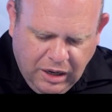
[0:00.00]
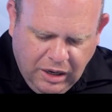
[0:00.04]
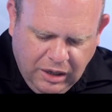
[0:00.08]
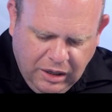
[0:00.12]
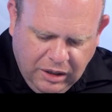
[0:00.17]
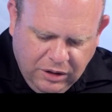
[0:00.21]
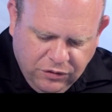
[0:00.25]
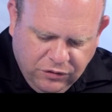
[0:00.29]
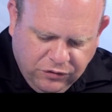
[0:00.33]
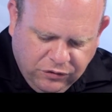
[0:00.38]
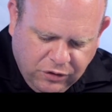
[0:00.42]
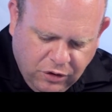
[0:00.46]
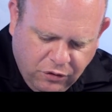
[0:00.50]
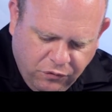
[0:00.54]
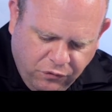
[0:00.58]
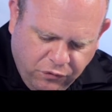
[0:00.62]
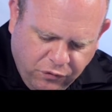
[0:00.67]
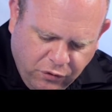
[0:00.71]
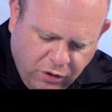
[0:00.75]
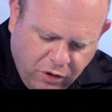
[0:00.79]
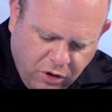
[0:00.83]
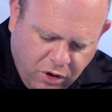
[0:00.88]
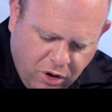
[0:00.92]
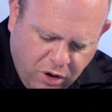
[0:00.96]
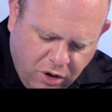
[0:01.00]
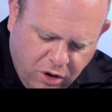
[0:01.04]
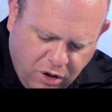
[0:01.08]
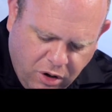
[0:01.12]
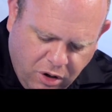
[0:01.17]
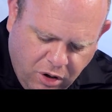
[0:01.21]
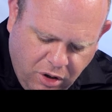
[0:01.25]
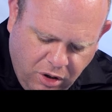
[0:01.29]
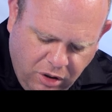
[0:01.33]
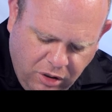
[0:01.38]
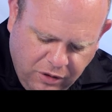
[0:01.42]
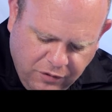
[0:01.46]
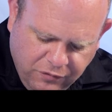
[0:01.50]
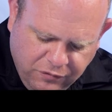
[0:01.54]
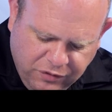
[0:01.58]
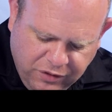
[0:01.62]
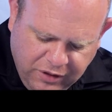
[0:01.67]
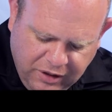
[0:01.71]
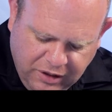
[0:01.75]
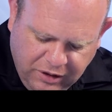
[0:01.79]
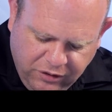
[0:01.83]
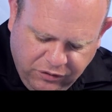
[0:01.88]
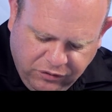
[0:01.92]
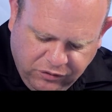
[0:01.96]
And so for all of
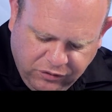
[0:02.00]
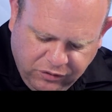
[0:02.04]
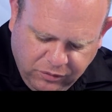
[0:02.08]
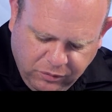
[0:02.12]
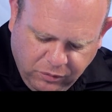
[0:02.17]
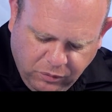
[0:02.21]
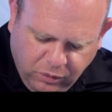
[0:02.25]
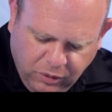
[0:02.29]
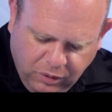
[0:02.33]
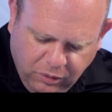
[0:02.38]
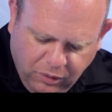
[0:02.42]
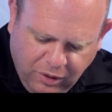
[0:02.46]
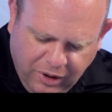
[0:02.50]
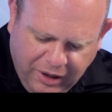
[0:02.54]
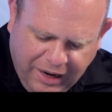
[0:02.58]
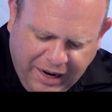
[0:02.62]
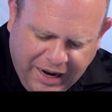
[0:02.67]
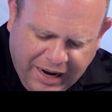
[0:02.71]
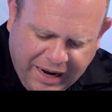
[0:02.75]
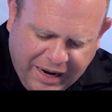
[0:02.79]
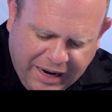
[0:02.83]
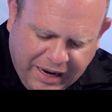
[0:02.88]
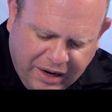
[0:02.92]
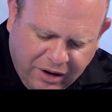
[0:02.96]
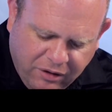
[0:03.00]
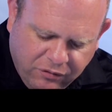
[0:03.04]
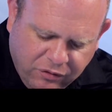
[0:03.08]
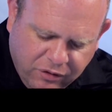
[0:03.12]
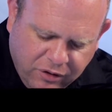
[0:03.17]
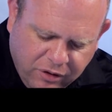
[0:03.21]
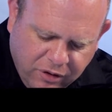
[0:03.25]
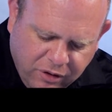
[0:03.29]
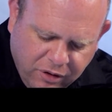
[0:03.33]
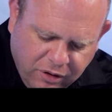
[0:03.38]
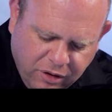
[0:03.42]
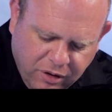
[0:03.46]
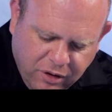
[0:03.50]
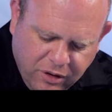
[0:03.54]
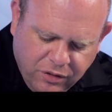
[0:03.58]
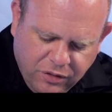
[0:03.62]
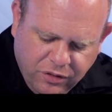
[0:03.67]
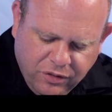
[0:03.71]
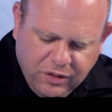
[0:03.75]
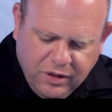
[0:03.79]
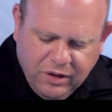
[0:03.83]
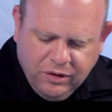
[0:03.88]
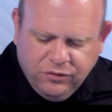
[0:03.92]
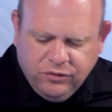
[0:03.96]
these, we want to have
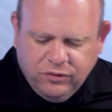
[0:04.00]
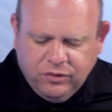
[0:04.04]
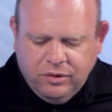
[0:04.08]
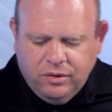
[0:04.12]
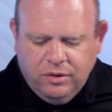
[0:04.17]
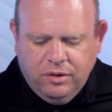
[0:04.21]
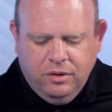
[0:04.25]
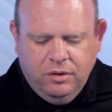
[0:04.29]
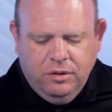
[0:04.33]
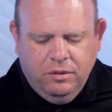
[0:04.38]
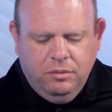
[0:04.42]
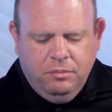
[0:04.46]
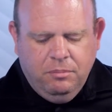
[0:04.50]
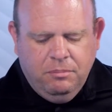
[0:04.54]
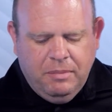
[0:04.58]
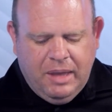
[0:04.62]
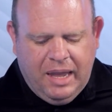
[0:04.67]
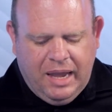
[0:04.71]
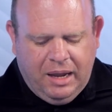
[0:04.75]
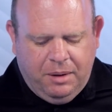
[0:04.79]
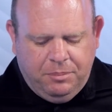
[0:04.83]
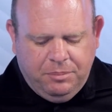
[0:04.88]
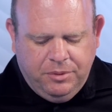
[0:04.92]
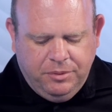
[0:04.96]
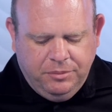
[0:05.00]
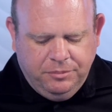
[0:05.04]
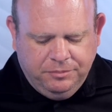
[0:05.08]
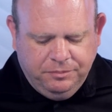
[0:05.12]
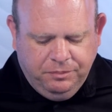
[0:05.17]
this map.